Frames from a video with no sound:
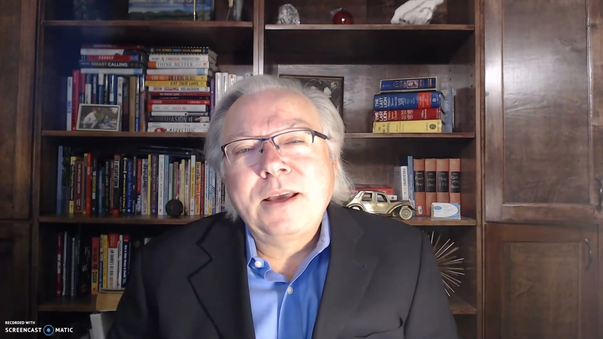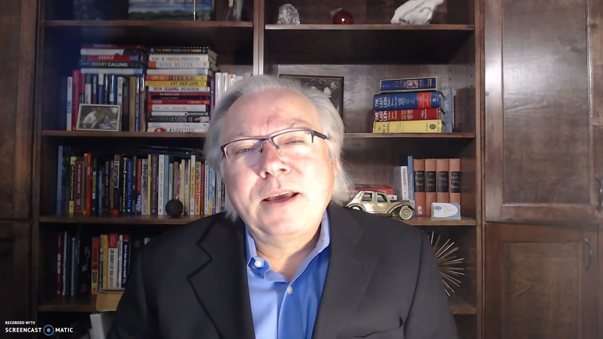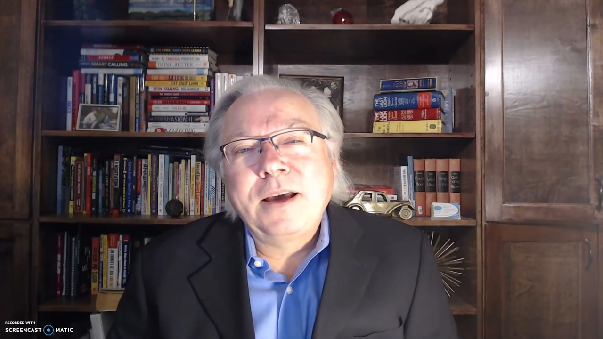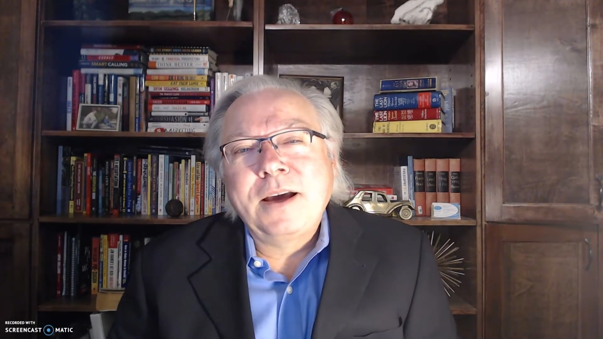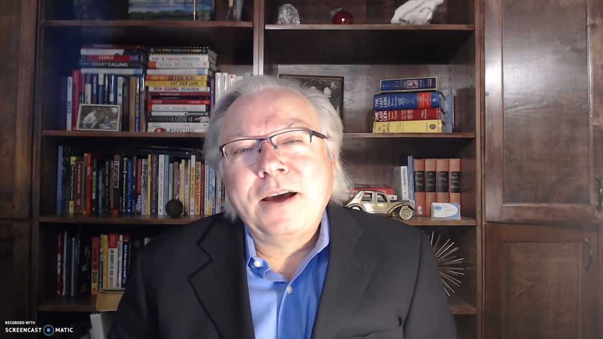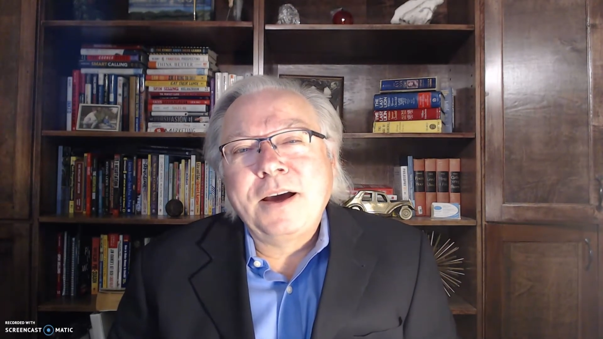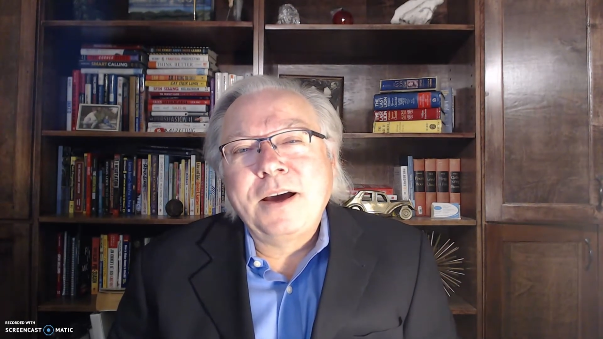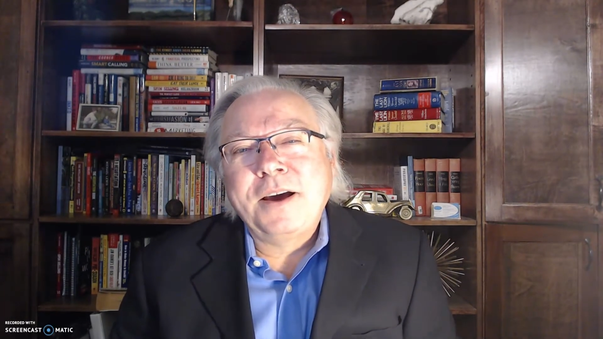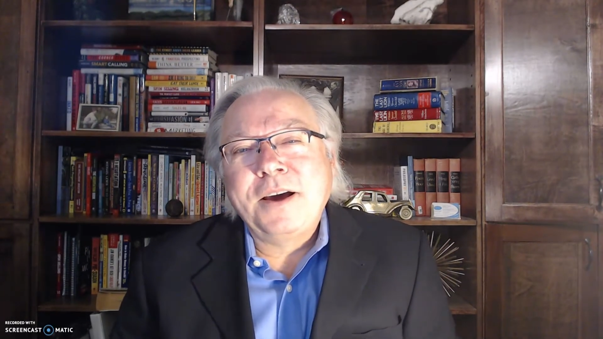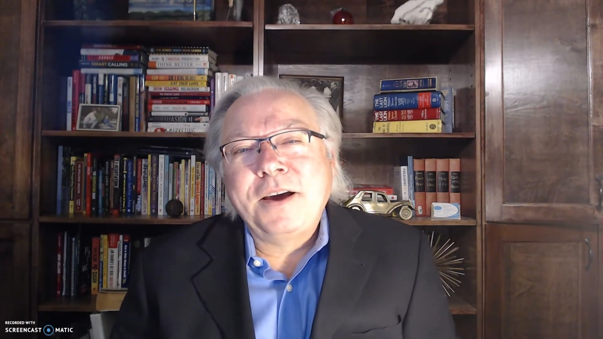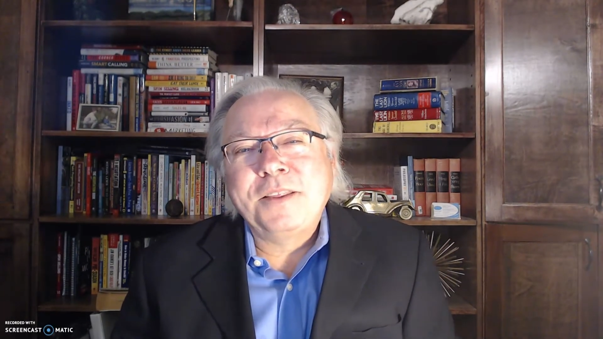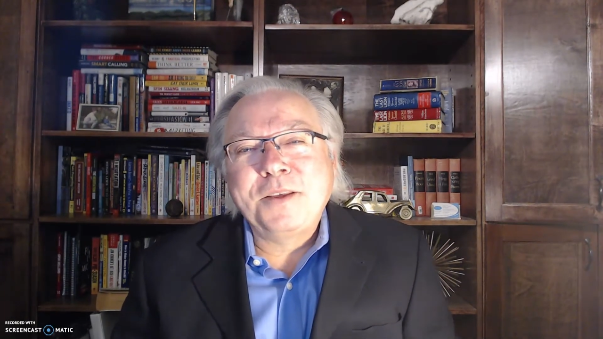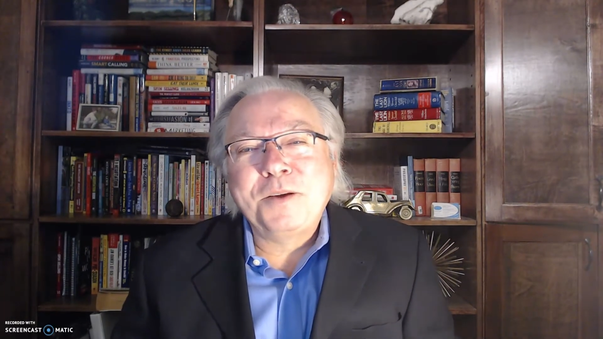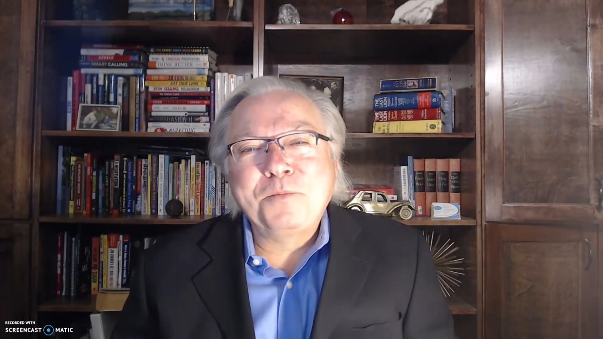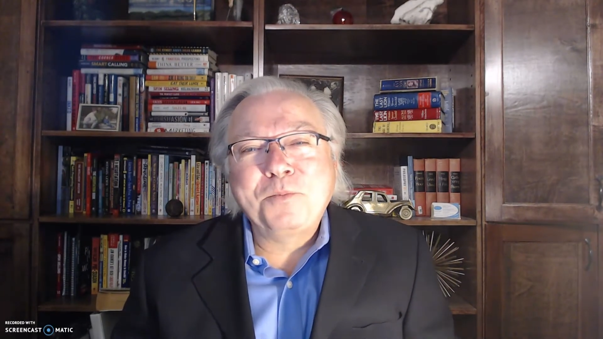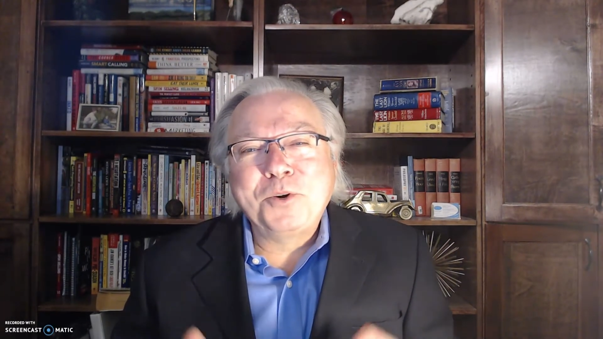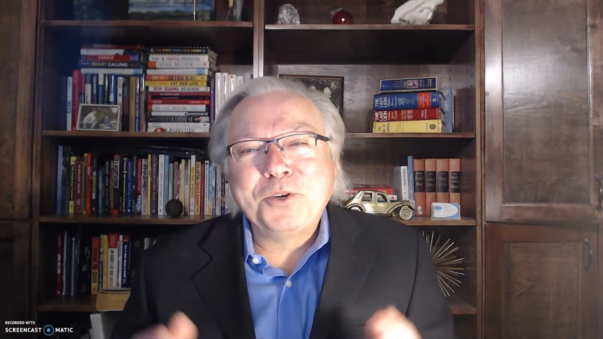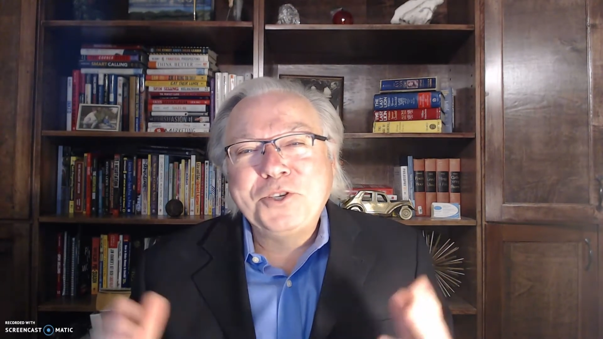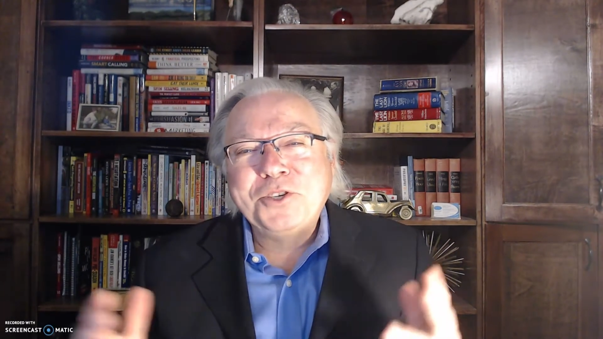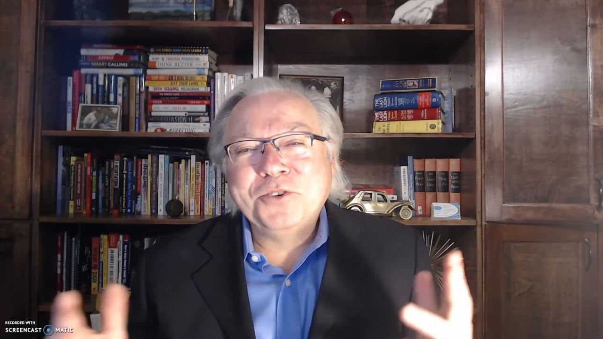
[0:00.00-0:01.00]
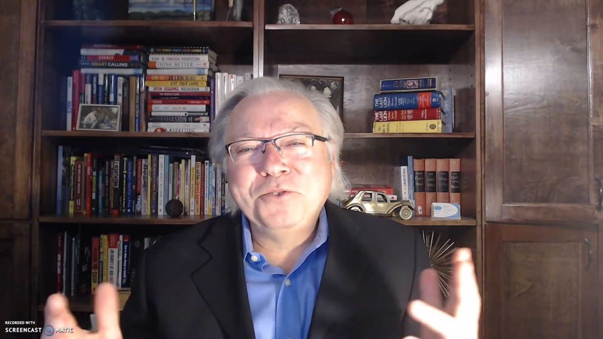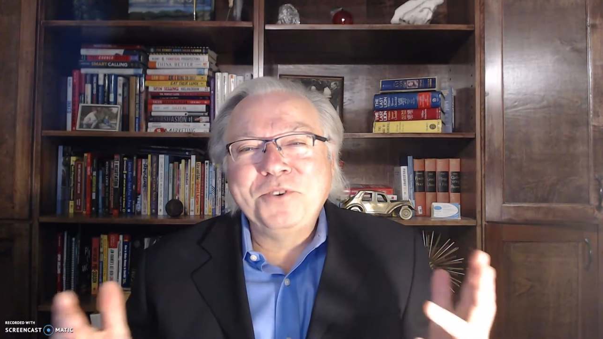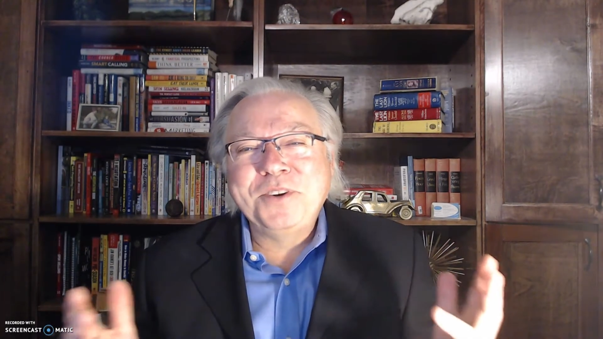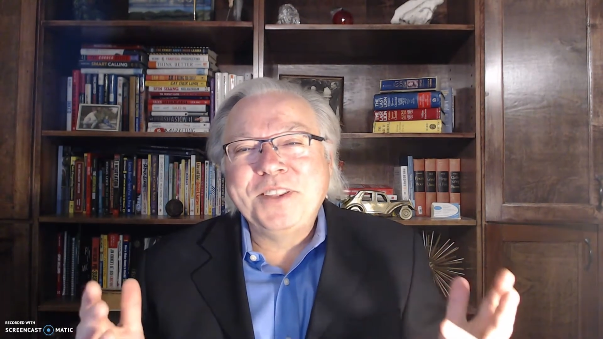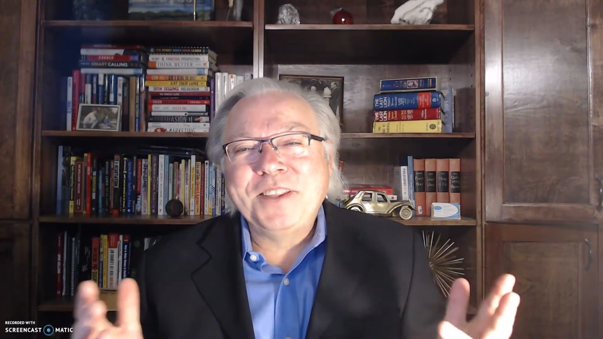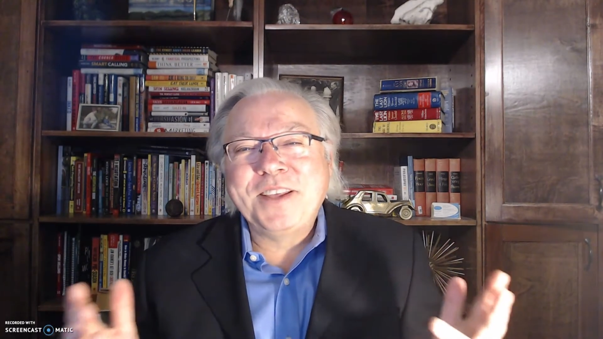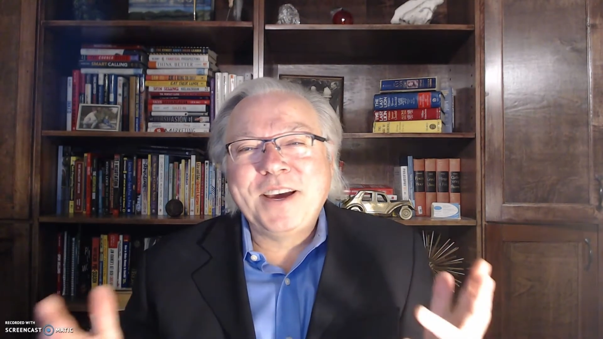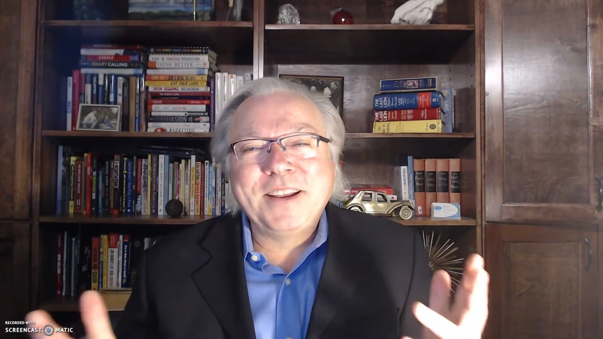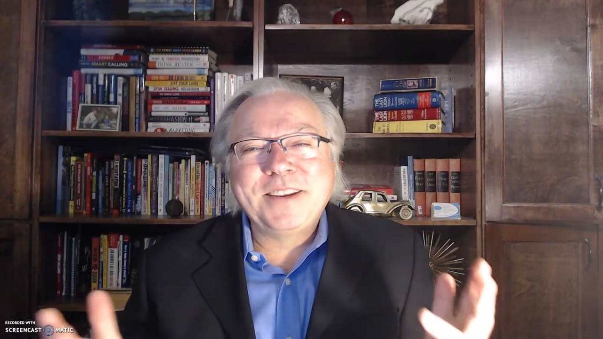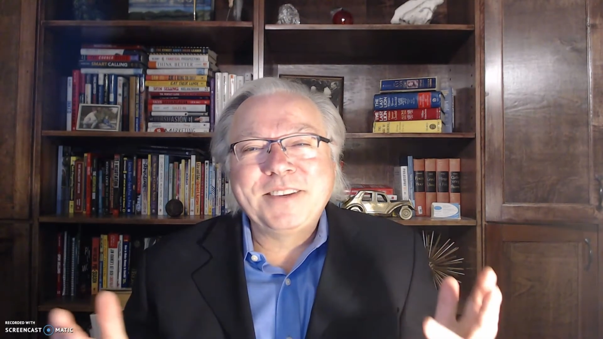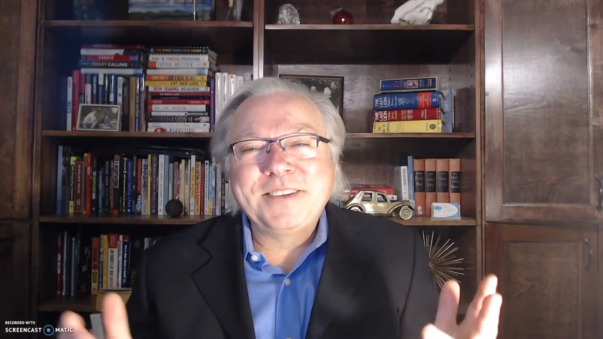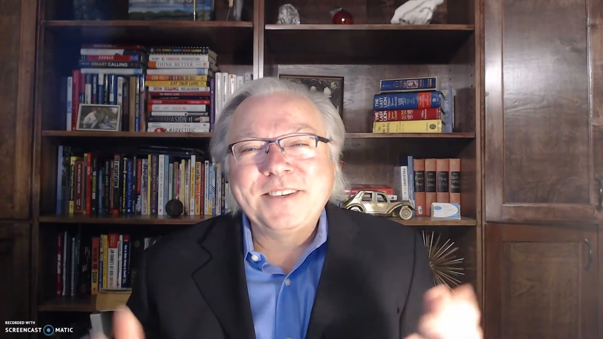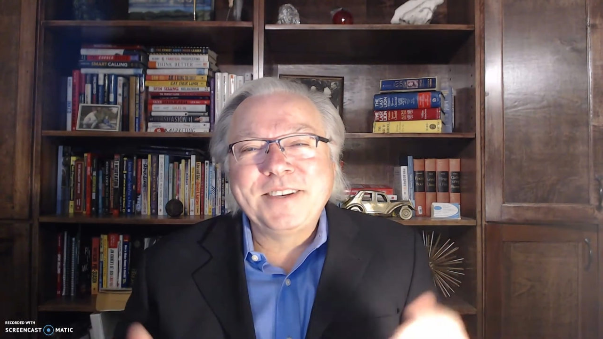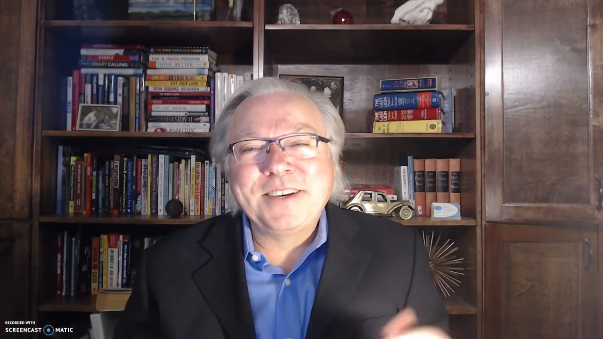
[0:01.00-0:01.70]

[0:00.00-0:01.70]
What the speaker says: that put you in that